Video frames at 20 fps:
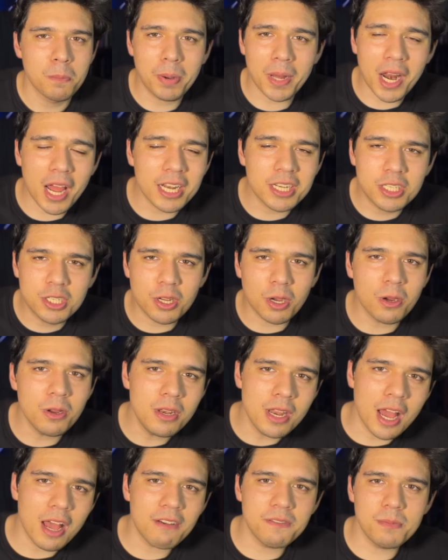But I don't
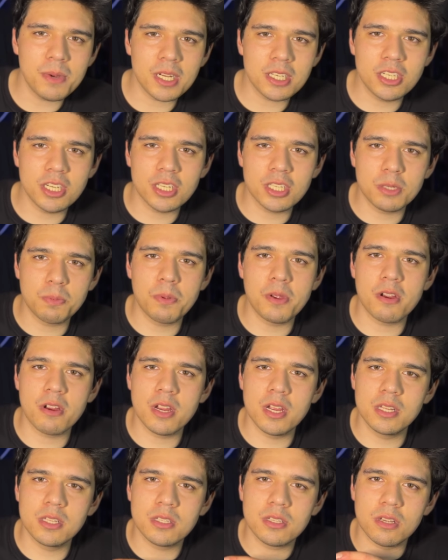have much
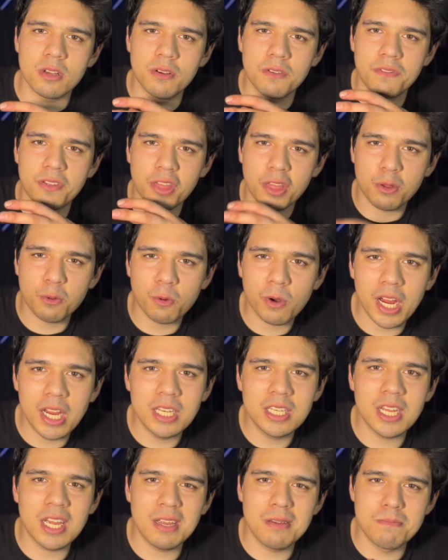experience of
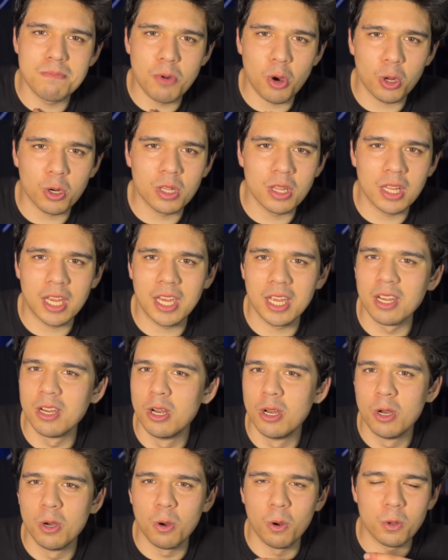3D modeling
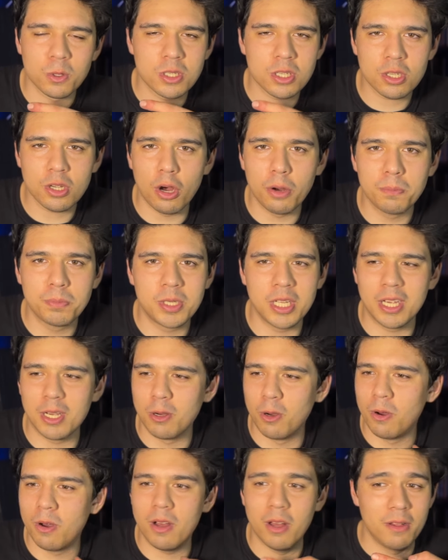or sculpting
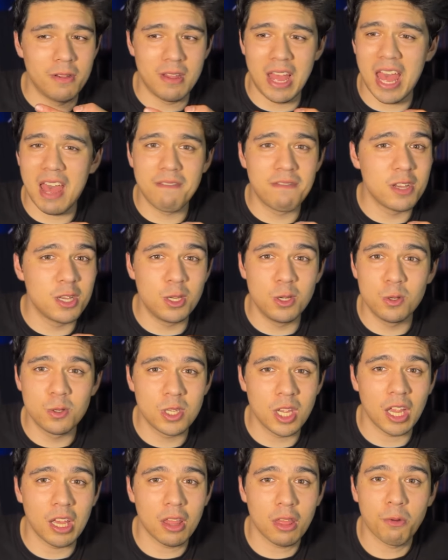or ever
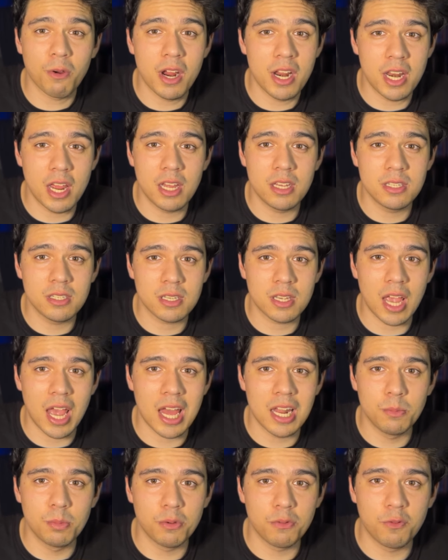using a 3D
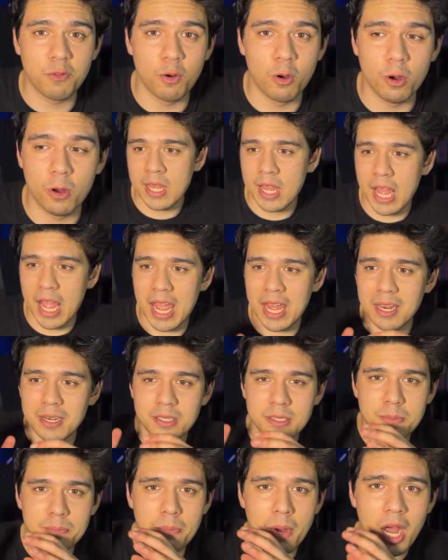scanner before.
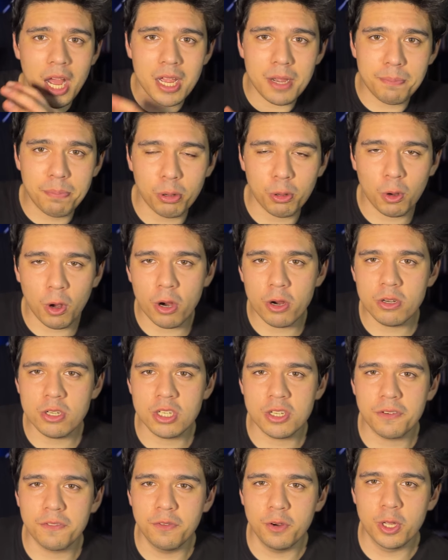And my
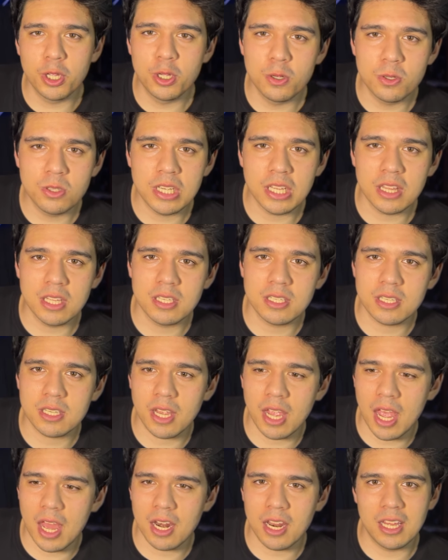approach for using this
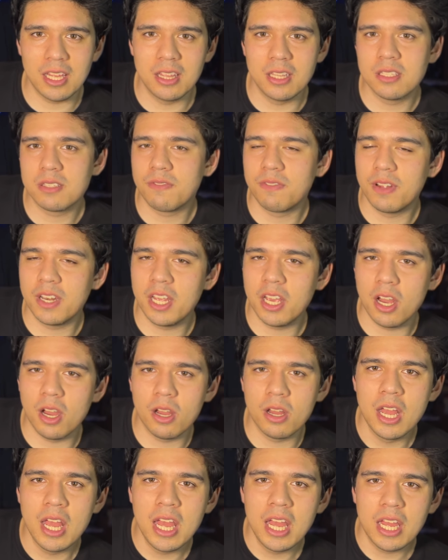scanner in this video
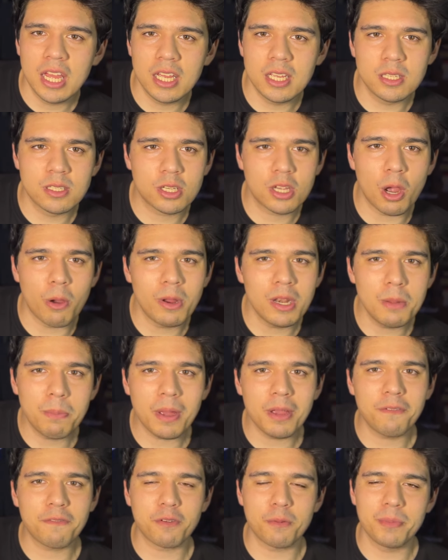is going to
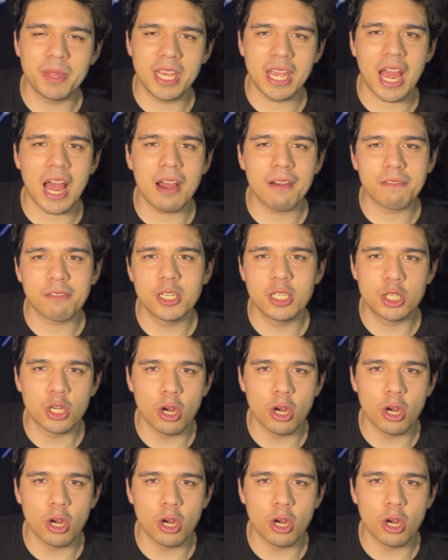be from the average